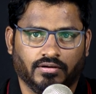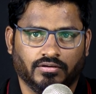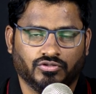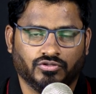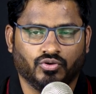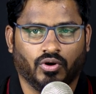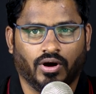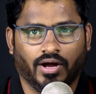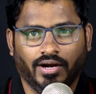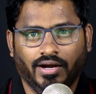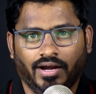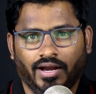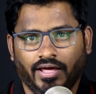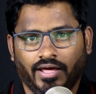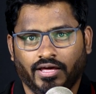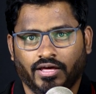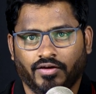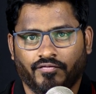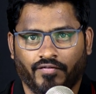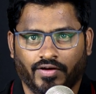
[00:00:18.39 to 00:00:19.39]
So
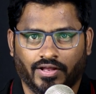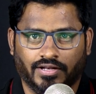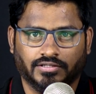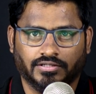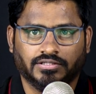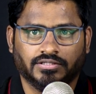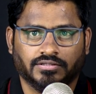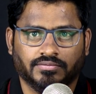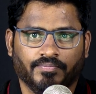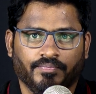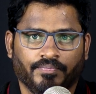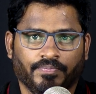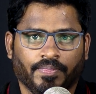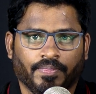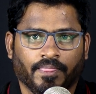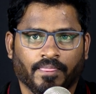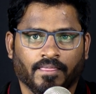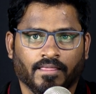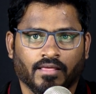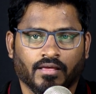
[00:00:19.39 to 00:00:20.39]
unlike if-else
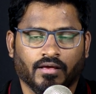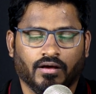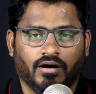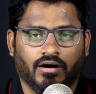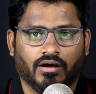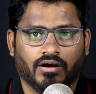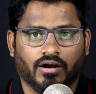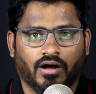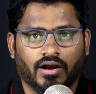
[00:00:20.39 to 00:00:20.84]
or